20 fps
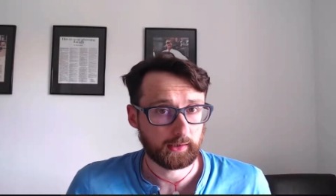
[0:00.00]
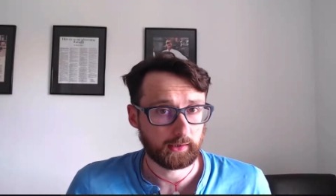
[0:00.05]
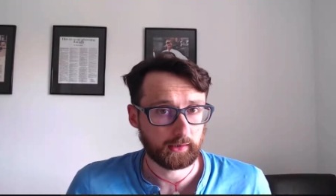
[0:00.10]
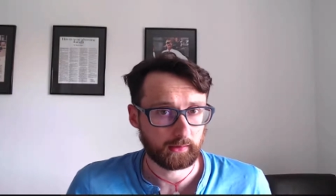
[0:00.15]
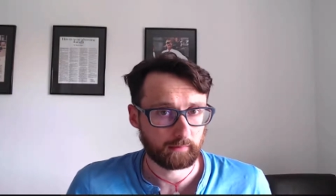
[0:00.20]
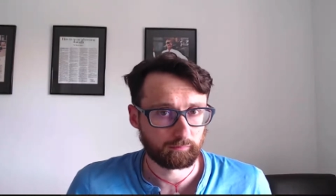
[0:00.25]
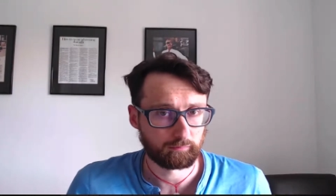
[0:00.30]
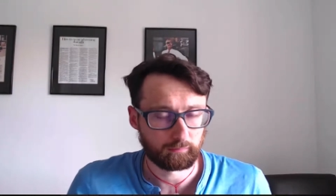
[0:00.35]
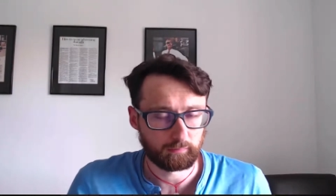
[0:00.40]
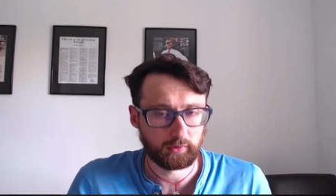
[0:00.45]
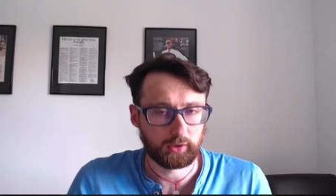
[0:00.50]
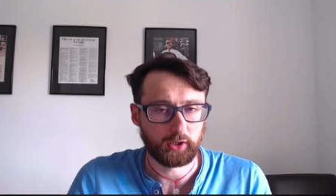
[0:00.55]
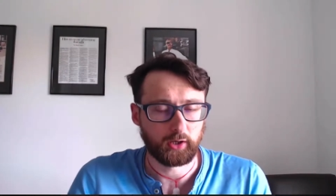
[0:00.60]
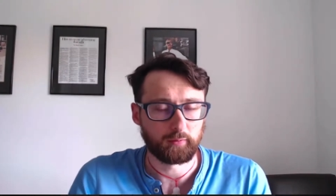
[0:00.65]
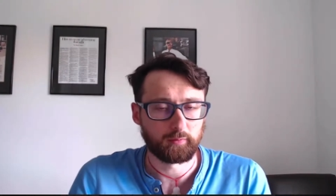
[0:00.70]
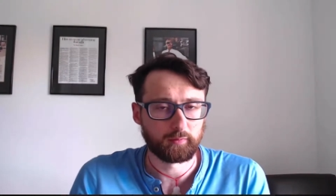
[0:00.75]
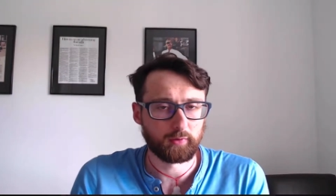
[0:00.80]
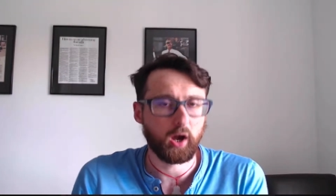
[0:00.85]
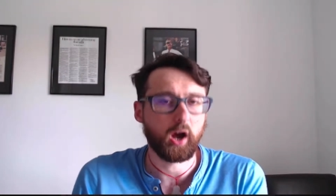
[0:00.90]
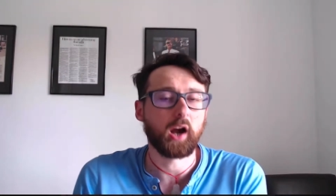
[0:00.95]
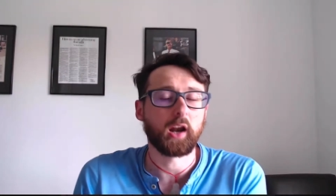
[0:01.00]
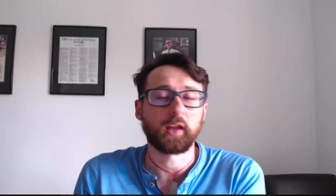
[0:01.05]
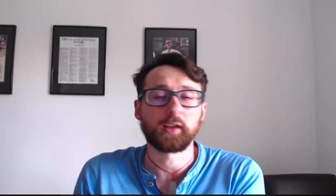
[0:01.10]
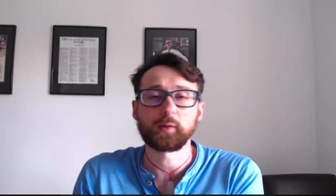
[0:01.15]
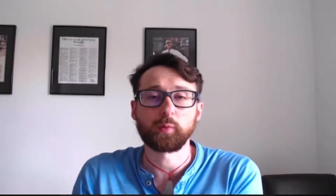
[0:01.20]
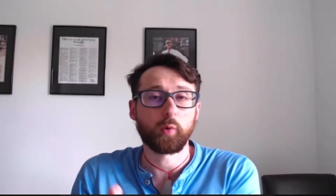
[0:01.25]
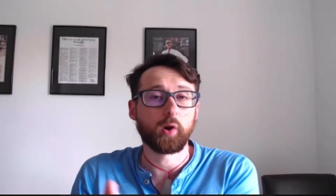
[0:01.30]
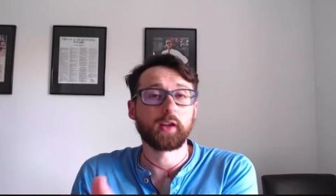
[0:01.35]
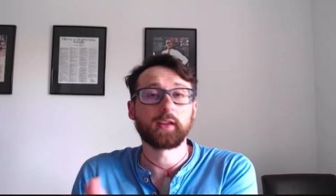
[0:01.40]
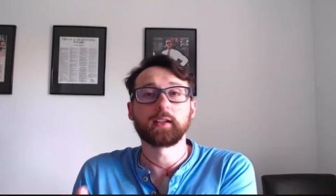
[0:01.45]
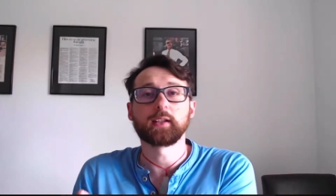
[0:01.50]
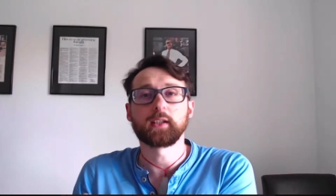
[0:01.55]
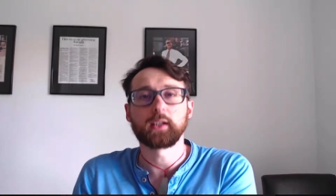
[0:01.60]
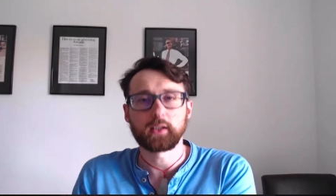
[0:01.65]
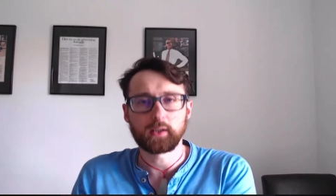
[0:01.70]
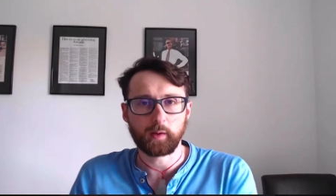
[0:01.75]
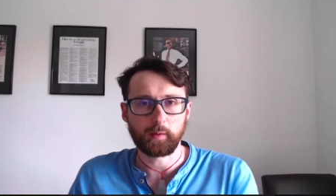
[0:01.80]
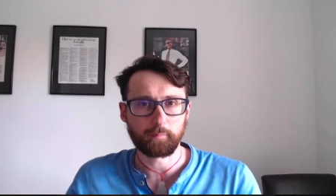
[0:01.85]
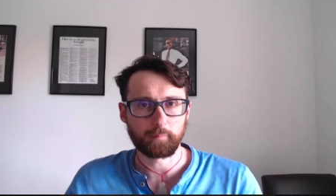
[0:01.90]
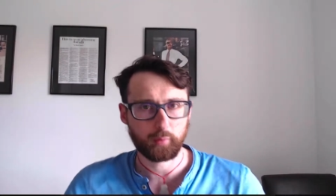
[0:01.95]
is, you know, highlights why this is
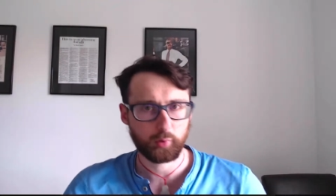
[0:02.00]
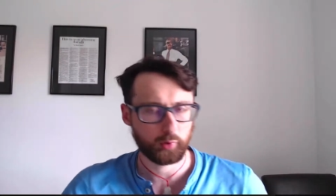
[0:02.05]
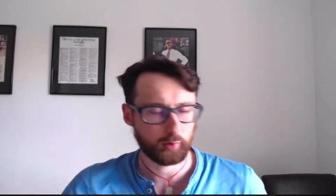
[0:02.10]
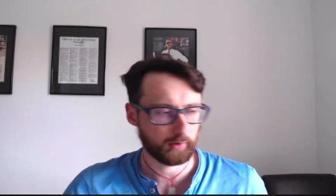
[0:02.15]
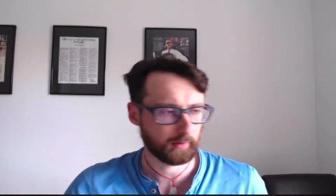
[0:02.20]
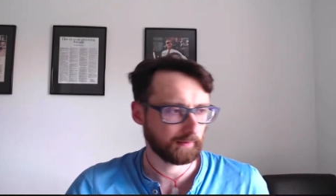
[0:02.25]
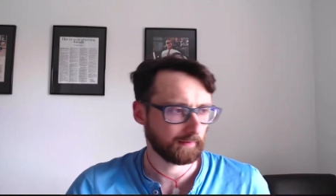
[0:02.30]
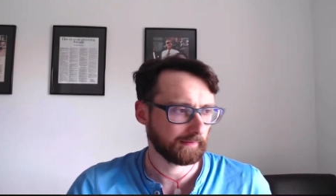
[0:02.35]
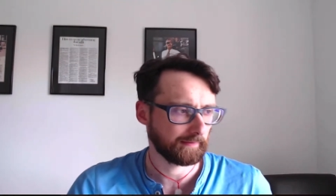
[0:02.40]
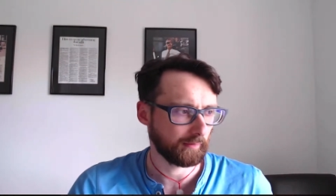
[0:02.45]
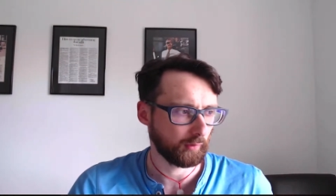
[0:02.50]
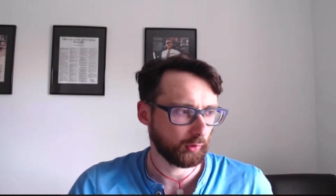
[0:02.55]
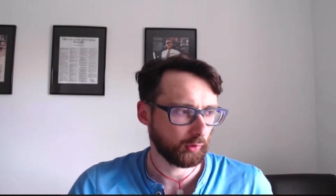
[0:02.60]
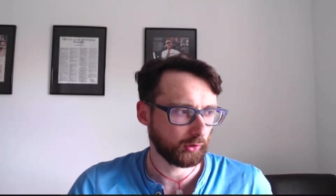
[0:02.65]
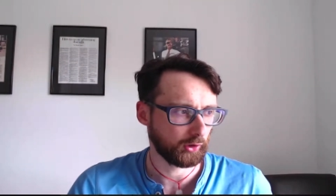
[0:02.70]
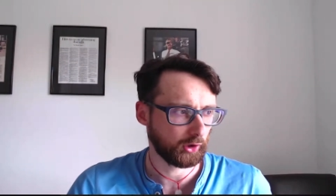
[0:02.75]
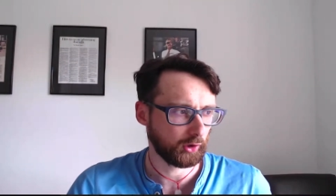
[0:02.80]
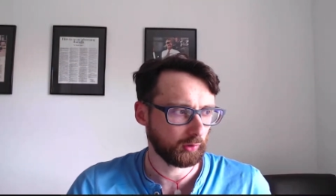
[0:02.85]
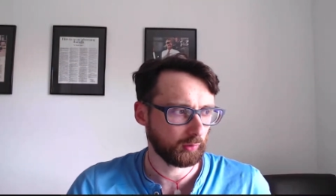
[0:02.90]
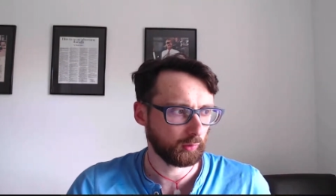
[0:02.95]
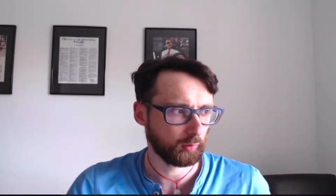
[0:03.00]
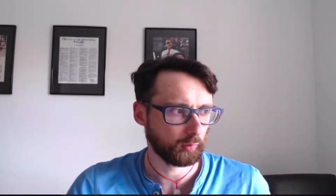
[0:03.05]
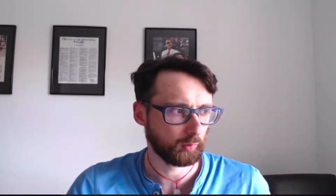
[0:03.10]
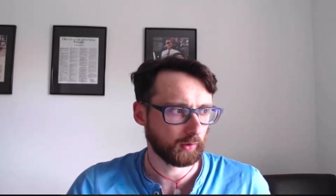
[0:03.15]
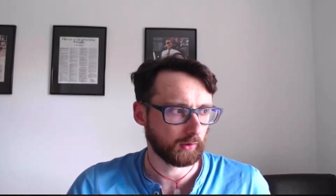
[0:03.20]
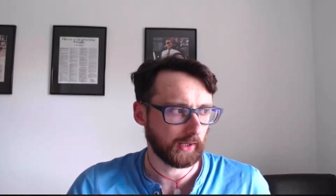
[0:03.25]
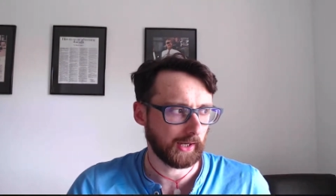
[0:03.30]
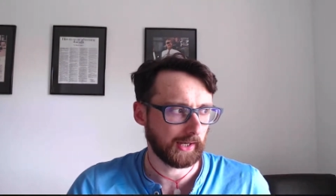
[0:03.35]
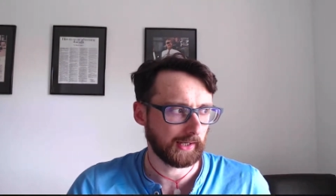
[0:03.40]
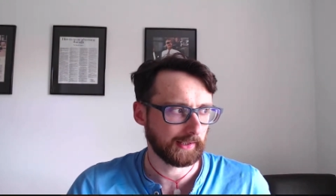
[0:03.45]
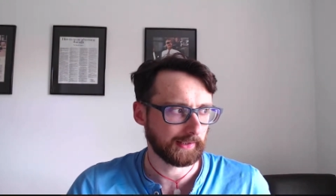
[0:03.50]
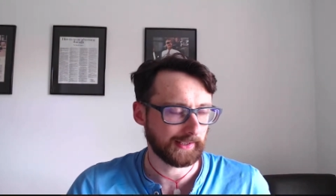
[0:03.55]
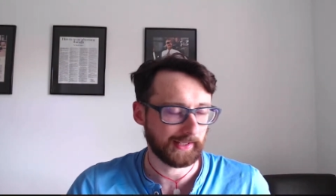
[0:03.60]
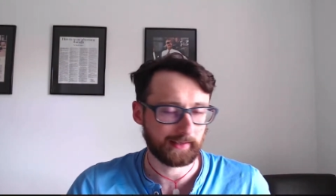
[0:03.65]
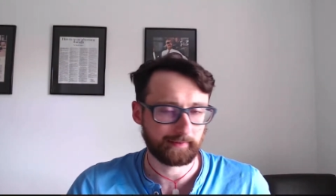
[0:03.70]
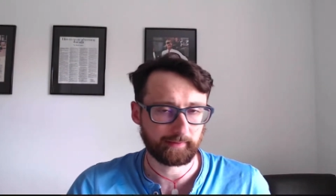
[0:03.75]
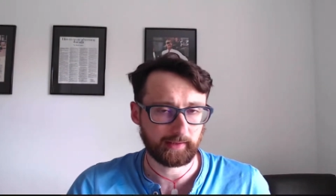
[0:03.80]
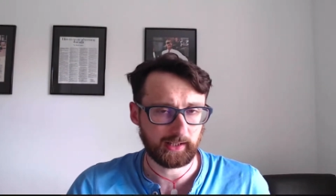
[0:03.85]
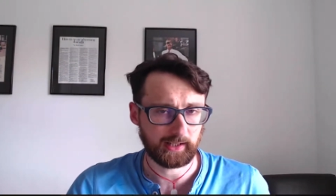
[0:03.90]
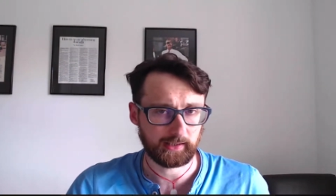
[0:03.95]
so important for you as a
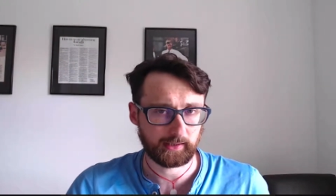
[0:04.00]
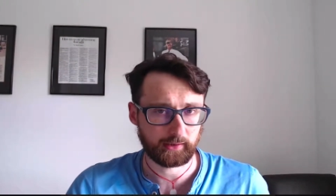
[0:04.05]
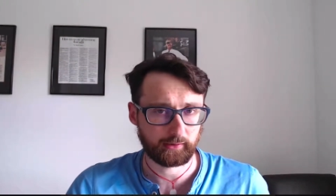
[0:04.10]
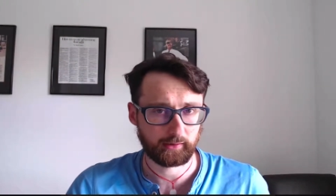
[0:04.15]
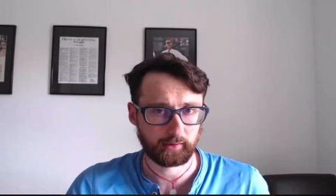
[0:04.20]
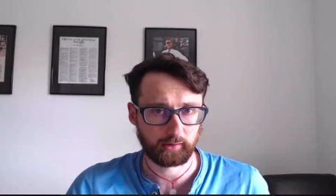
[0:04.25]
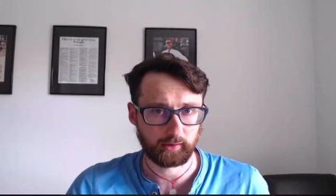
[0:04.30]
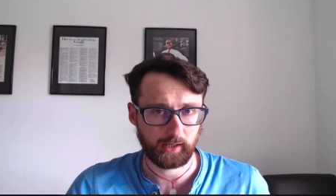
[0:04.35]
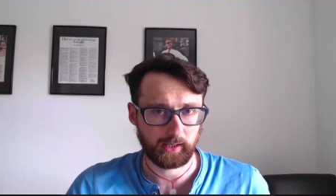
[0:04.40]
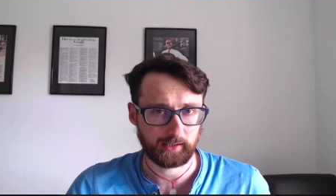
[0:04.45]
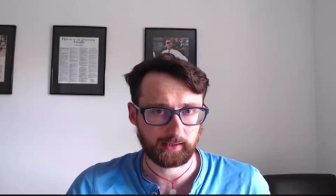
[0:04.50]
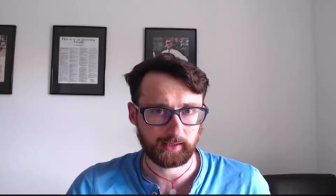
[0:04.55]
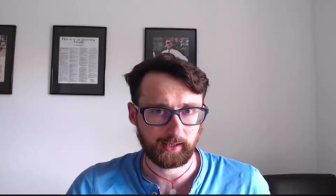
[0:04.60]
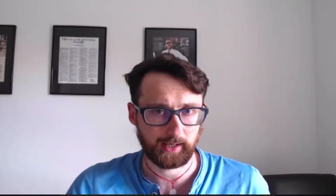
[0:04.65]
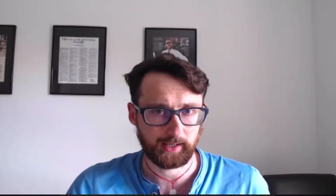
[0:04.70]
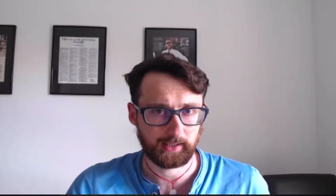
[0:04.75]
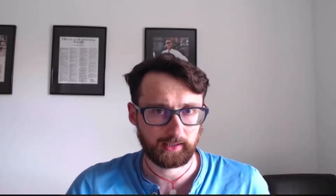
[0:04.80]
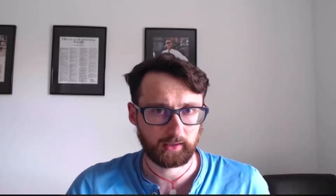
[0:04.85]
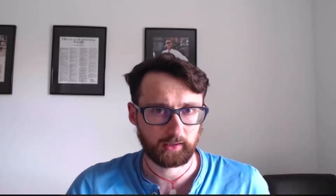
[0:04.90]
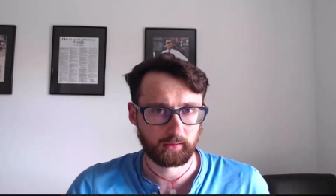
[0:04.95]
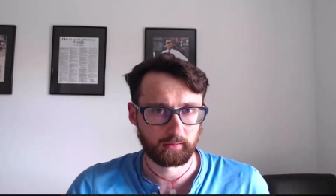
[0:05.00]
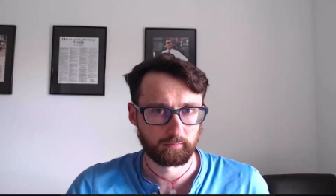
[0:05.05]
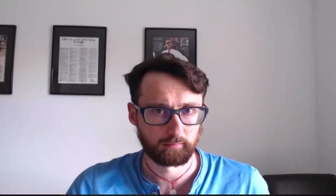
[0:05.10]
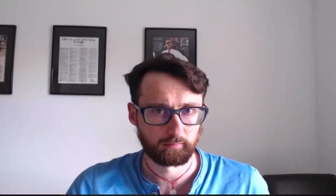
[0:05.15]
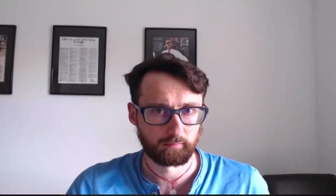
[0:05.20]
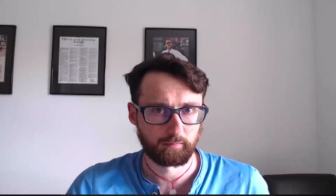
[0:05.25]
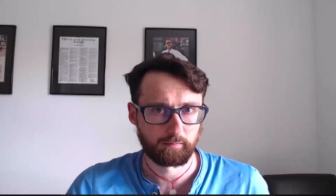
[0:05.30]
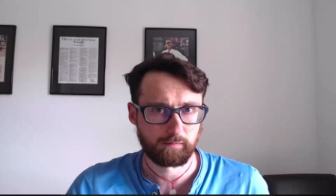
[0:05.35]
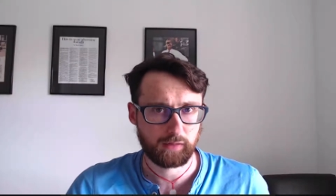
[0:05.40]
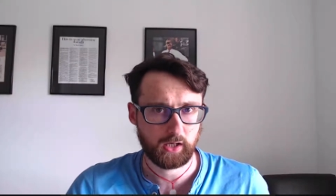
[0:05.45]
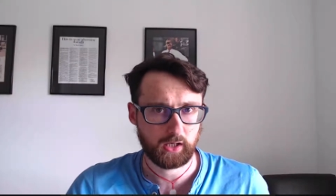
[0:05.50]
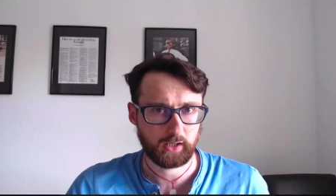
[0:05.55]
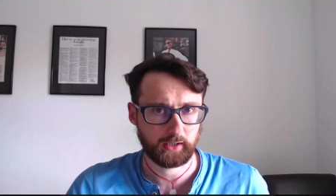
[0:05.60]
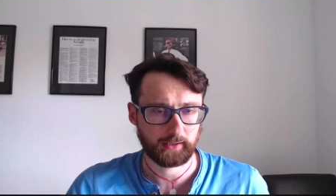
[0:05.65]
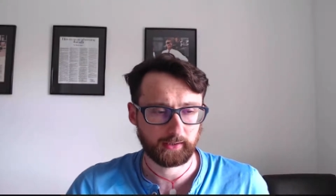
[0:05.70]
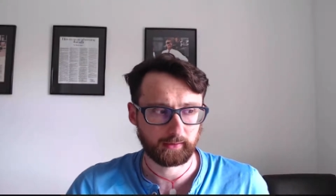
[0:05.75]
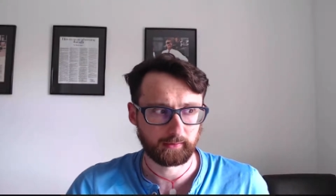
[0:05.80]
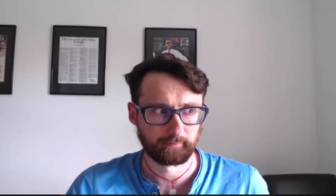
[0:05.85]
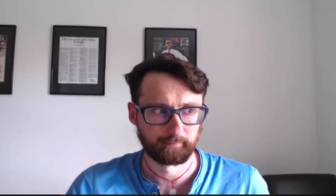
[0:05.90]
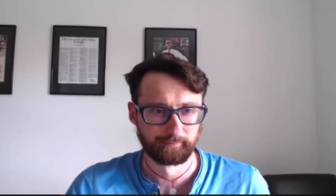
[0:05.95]
freelancer and as a person.